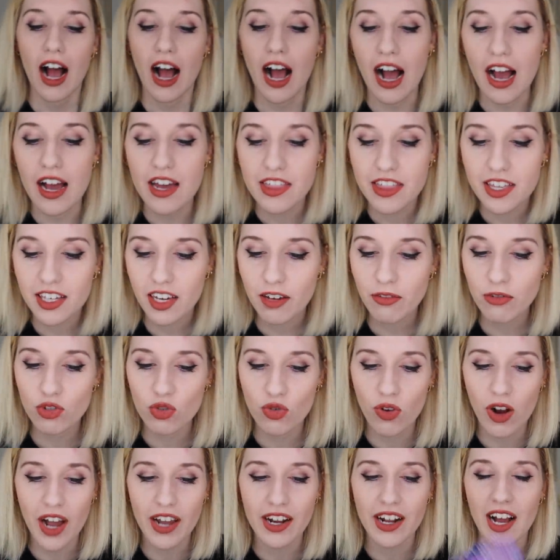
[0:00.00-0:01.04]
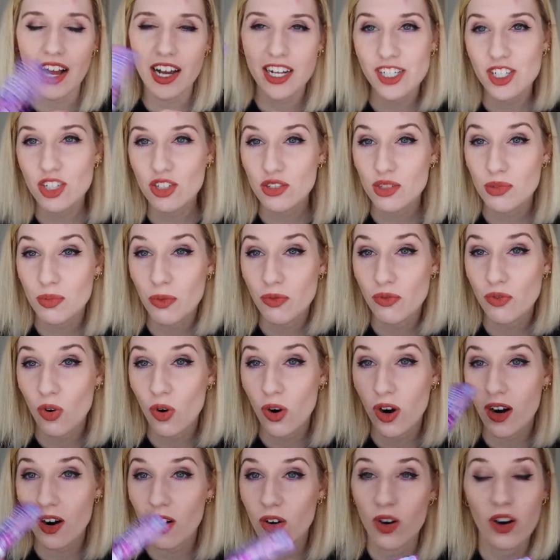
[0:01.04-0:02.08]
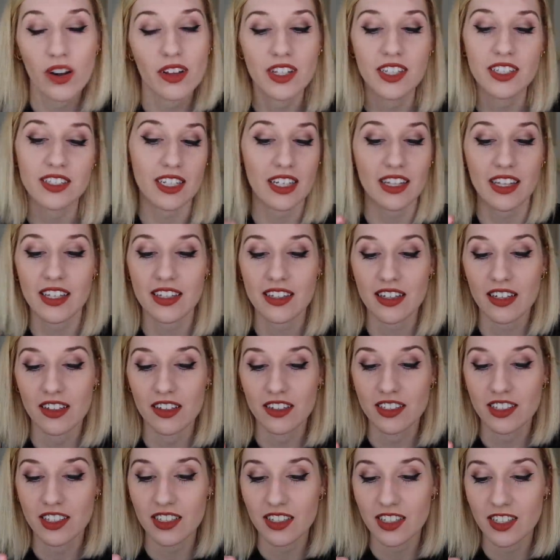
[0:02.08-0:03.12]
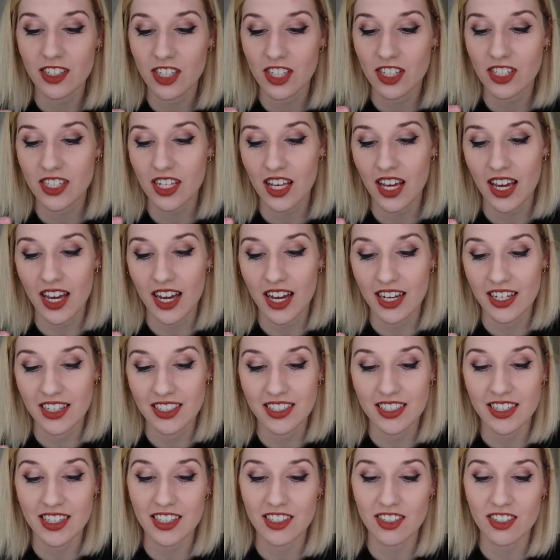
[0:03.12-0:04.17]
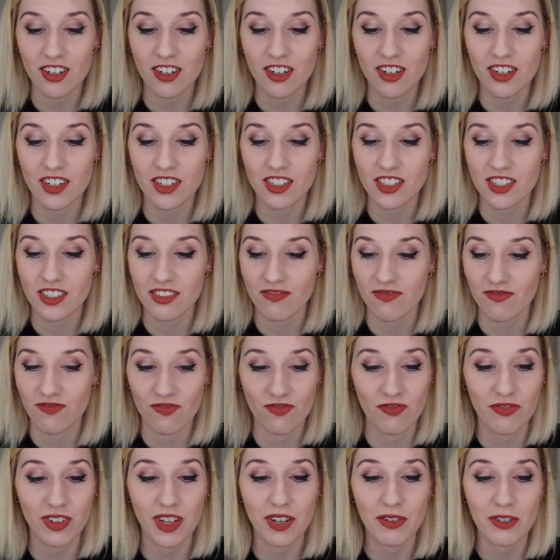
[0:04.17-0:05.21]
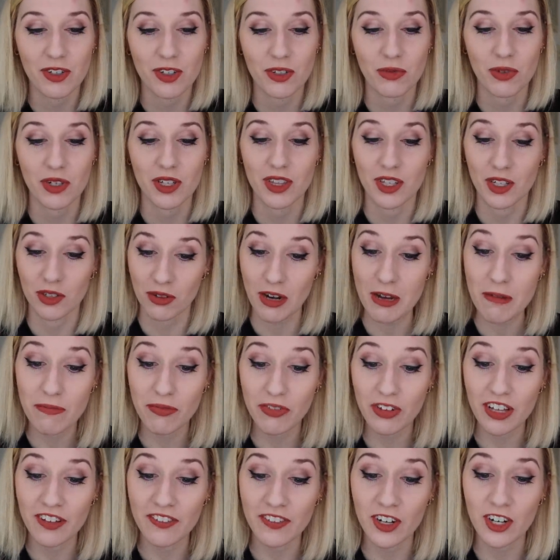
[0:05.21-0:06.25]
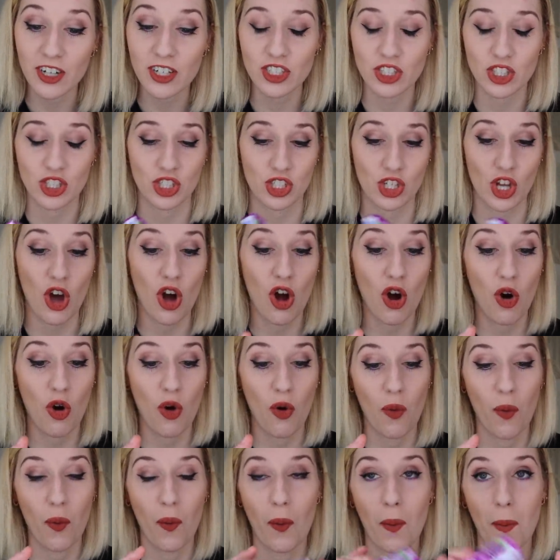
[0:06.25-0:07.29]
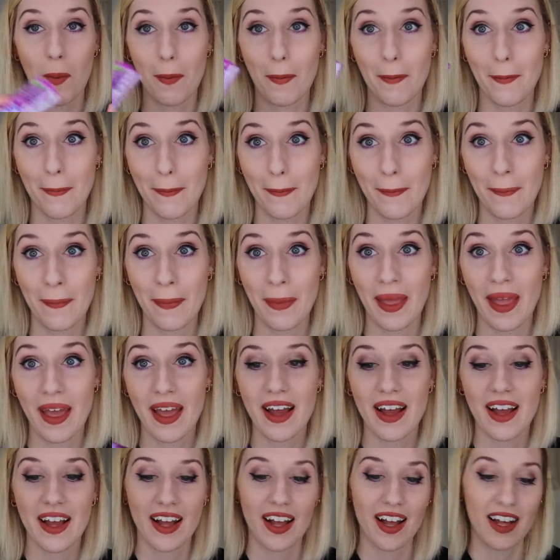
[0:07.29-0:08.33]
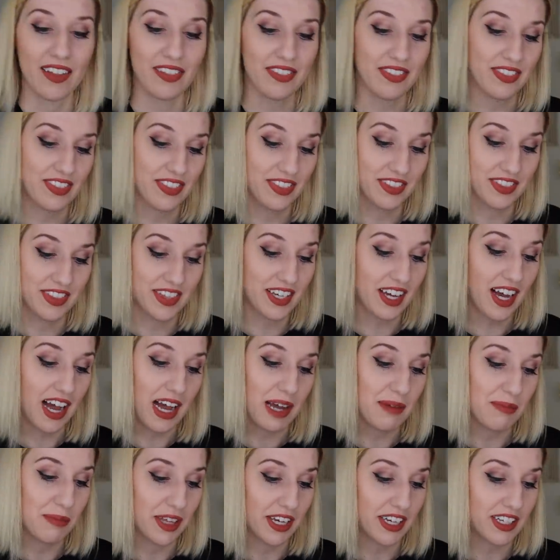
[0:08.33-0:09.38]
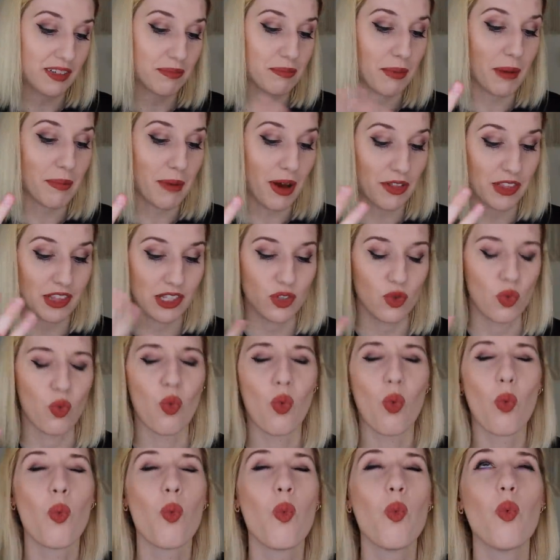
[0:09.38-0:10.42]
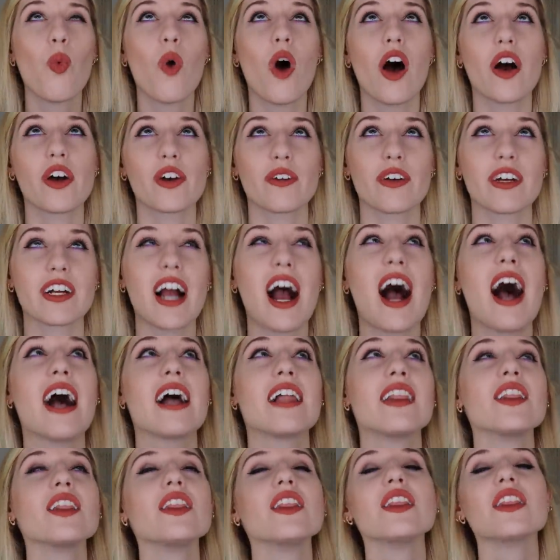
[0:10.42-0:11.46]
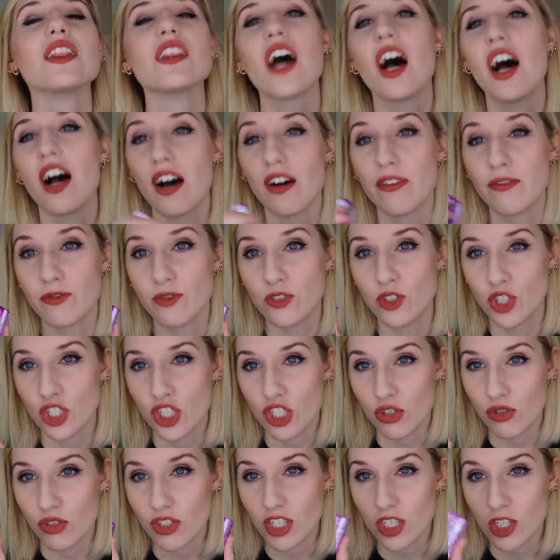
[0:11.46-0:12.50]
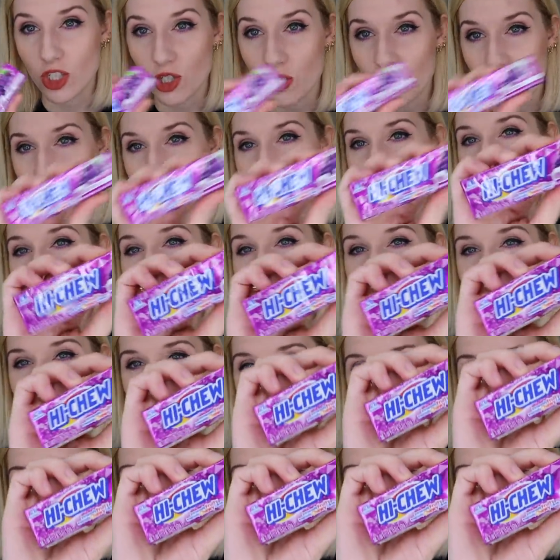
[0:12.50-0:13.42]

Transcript: I think I've tried Hi Chews before, or at least I think they look delicious, and these are flavored with the grape flavor, so the, I'm like, my mouth is watering. I love juicy, chewy candy.